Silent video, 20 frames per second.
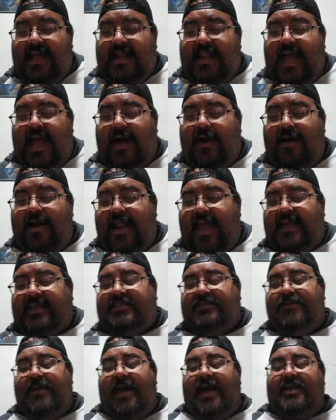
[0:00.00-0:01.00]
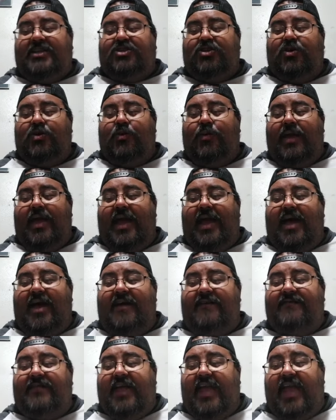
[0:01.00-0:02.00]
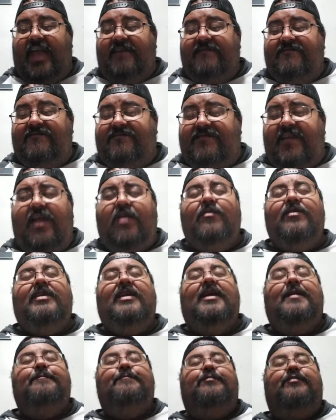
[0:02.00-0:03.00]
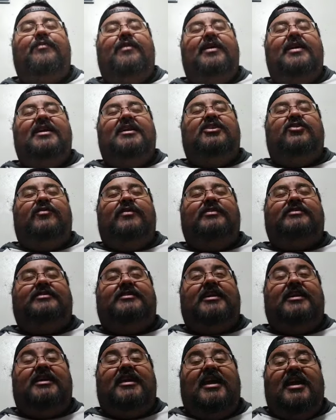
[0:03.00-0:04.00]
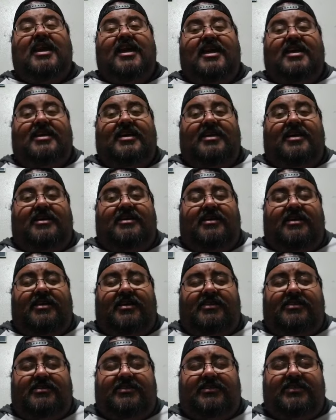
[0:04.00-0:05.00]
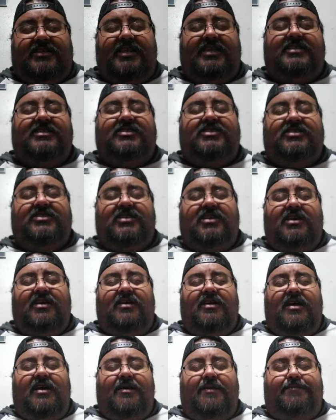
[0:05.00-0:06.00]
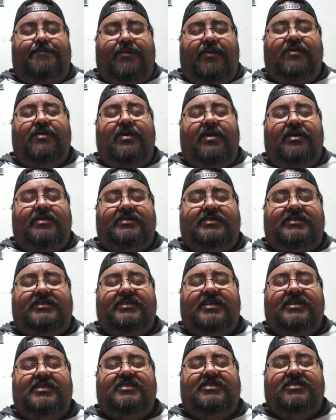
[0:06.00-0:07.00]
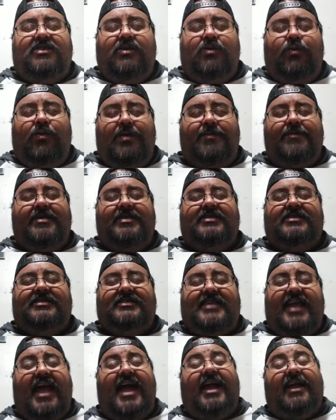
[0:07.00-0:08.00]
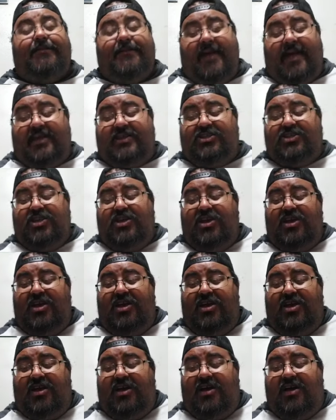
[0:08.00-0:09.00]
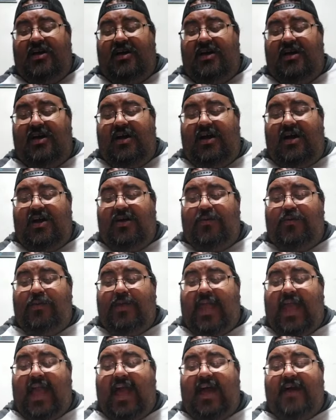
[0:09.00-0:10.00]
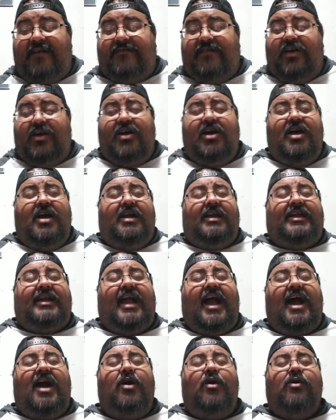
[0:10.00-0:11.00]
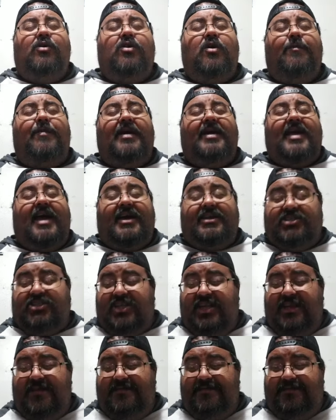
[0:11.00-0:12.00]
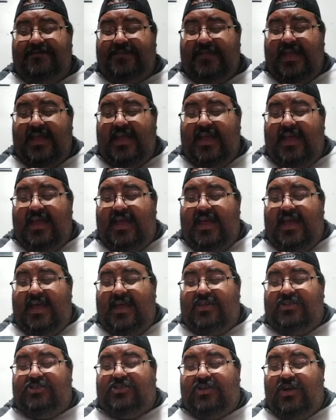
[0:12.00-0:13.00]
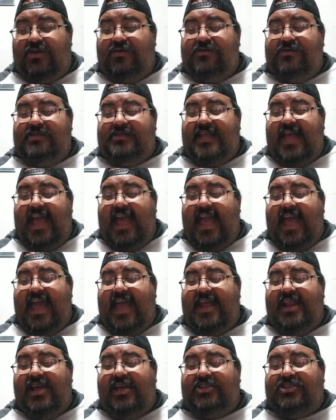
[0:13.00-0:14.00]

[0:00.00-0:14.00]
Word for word: Now, our next match, we have a very interesting six uh, per, uh, six women's tag match uh, we have Kaho Kobayashi, Zones, and